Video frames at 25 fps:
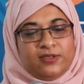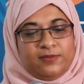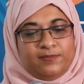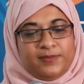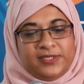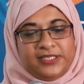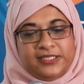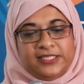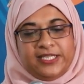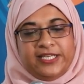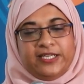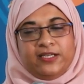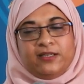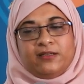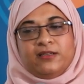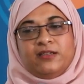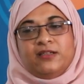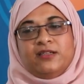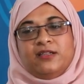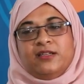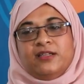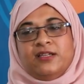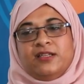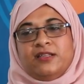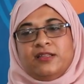building
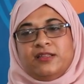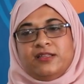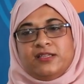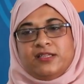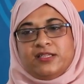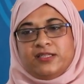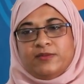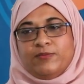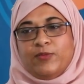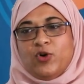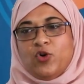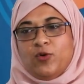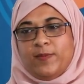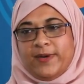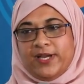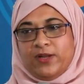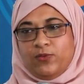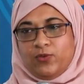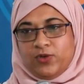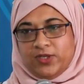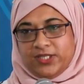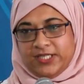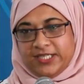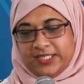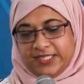this mobile
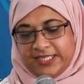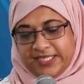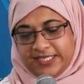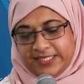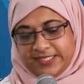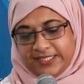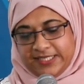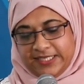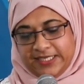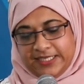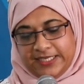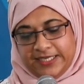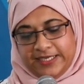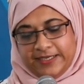water testing